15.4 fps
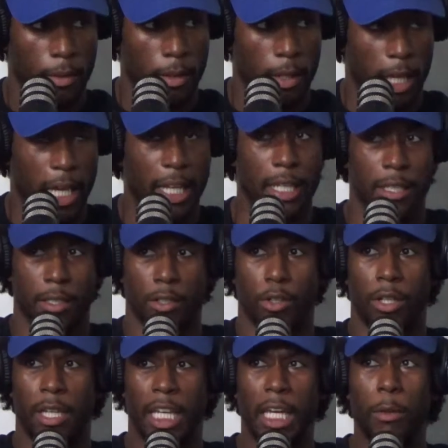And
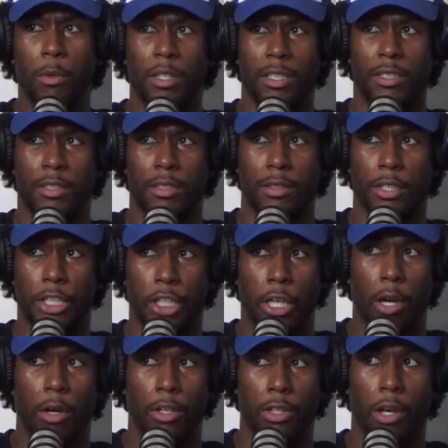he was
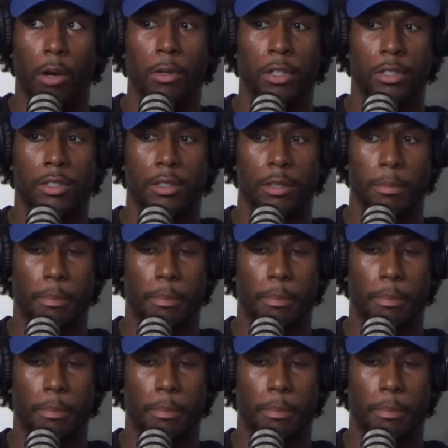Yoda's